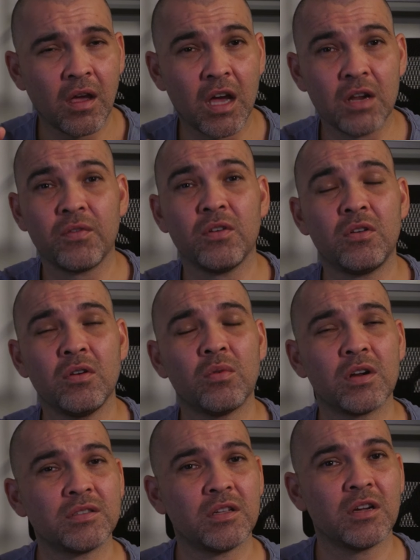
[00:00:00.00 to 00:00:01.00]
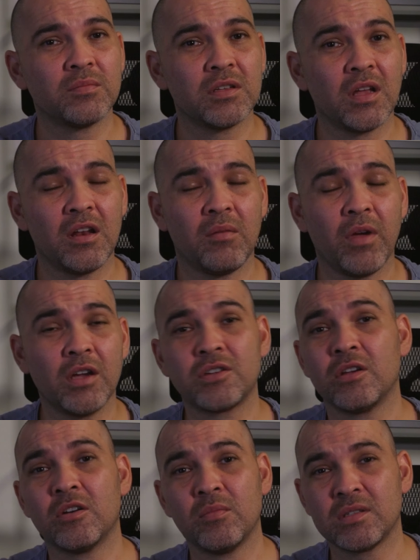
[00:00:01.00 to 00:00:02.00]
And if you do want to stay up to date and make
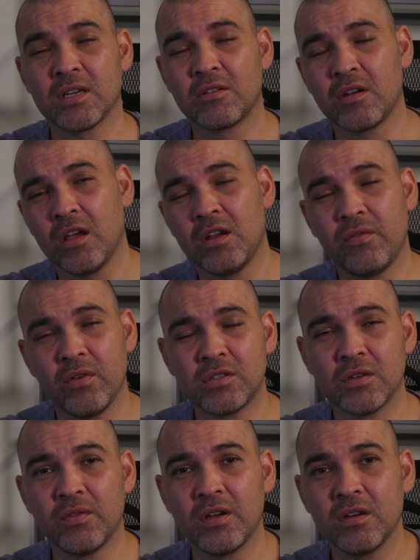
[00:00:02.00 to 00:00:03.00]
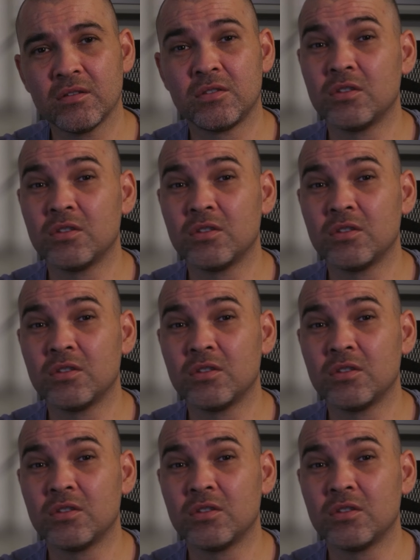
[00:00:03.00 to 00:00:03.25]
sure you don't miss out on any future videos,